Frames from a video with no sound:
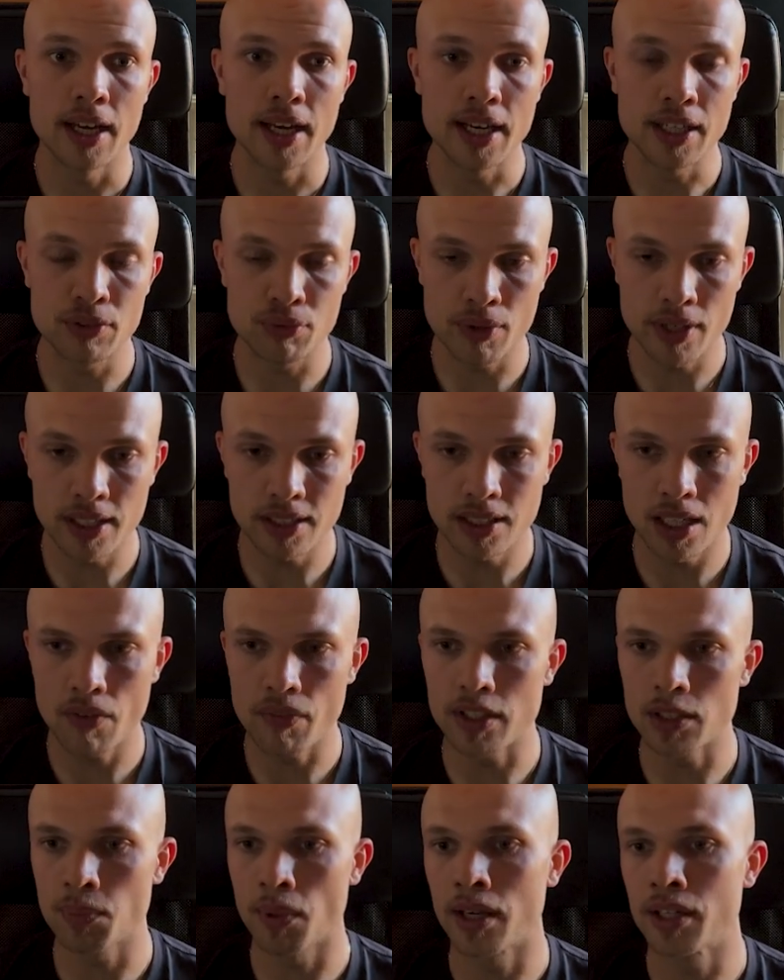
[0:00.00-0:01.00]
It's really
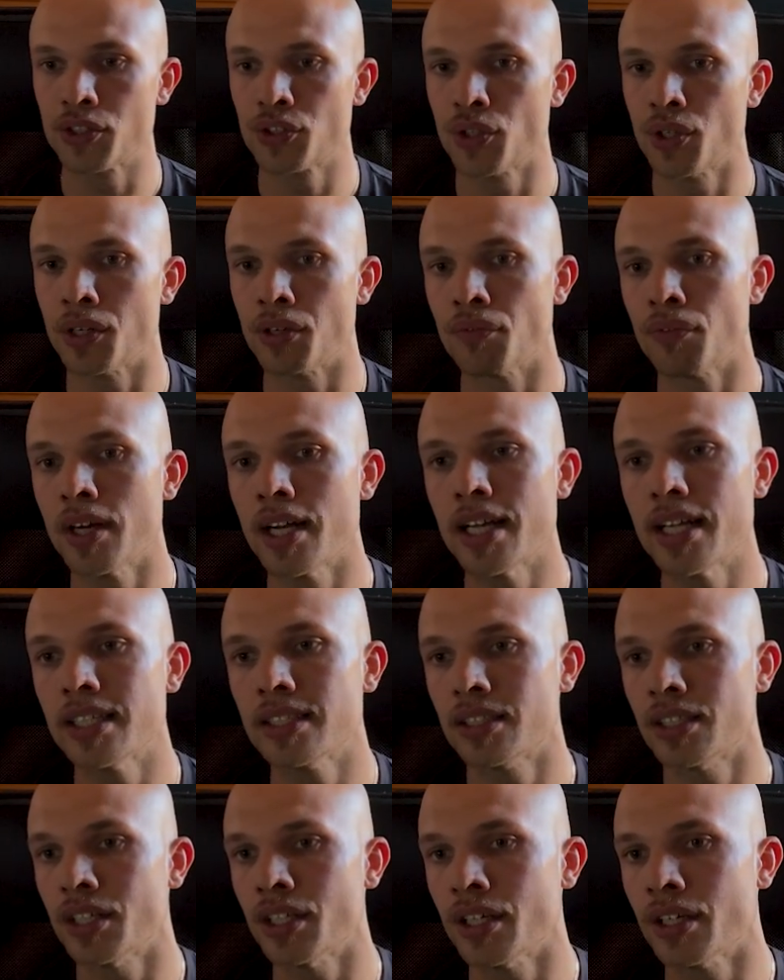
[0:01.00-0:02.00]
self-explanatory, really
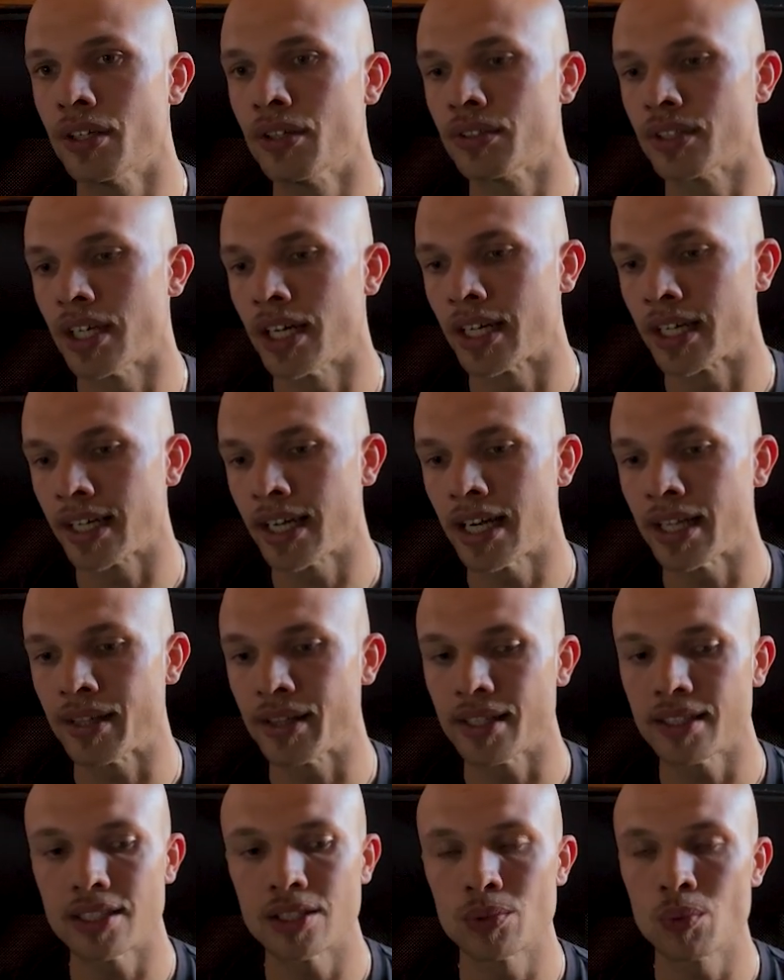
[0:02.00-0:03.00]
easy to use, and again,
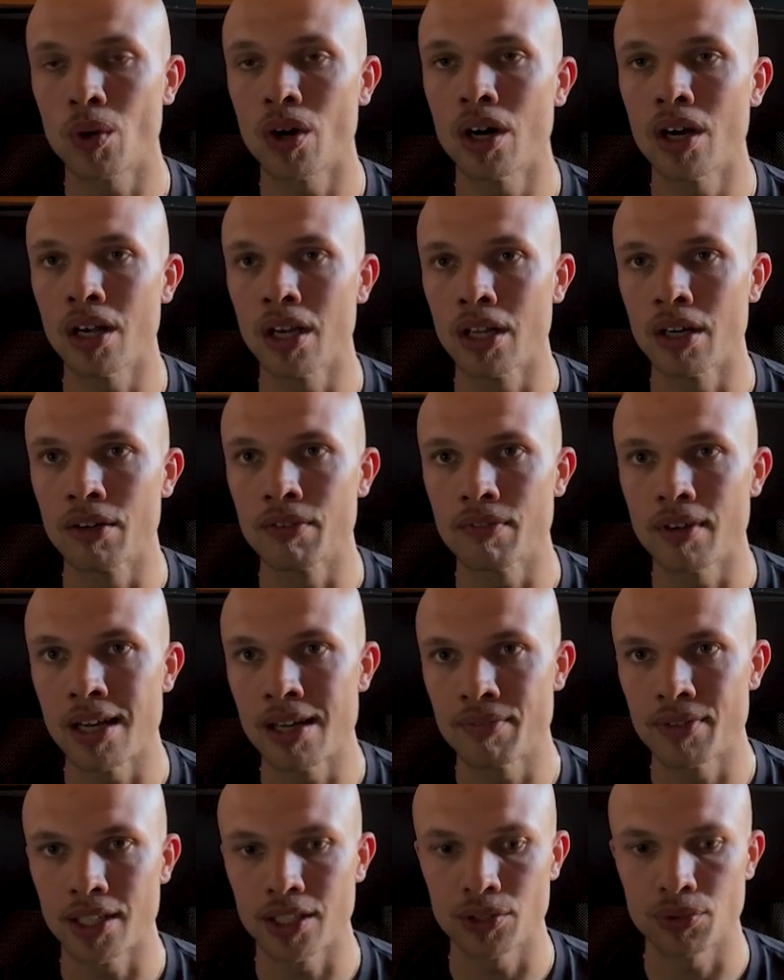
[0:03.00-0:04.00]
this is why I love
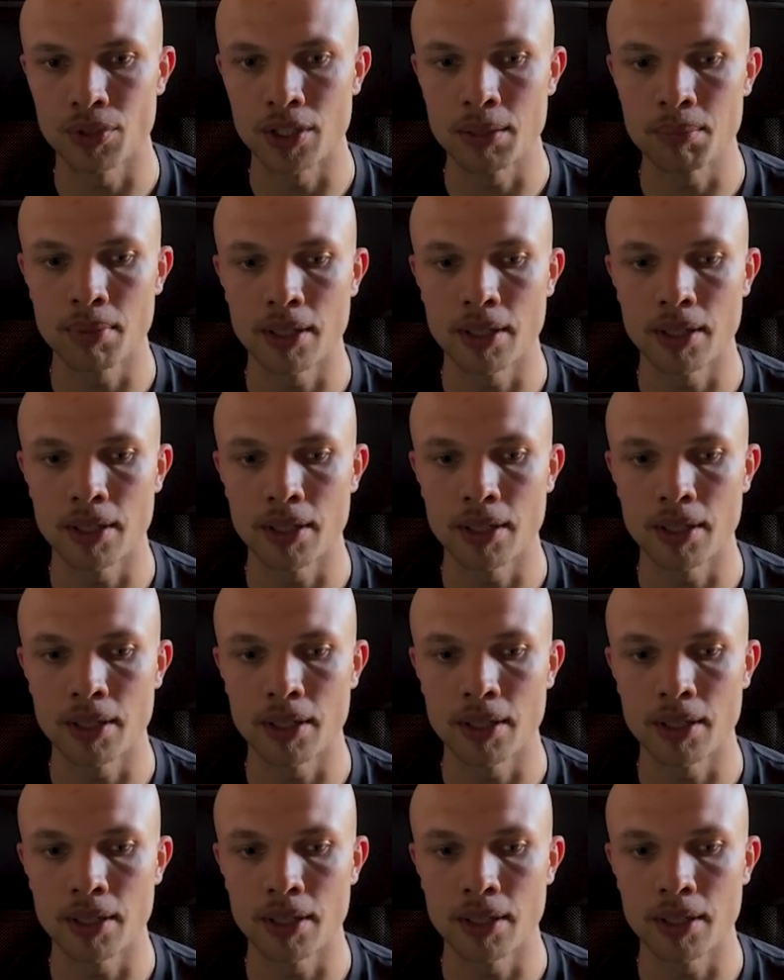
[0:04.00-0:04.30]
FX Replay.